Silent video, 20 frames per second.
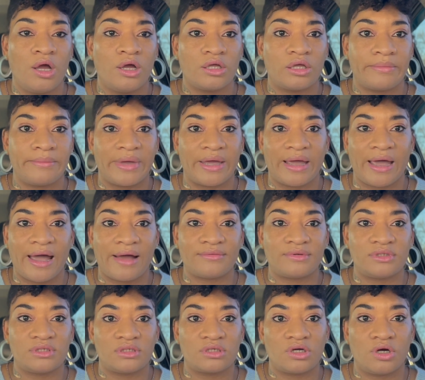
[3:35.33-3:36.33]
You may have
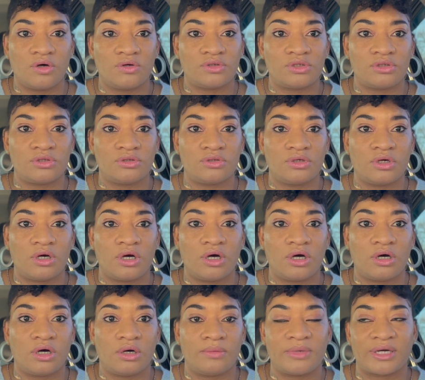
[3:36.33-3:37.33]
to go to
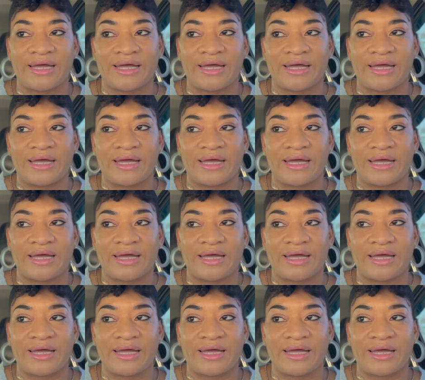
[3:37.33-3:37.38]
um,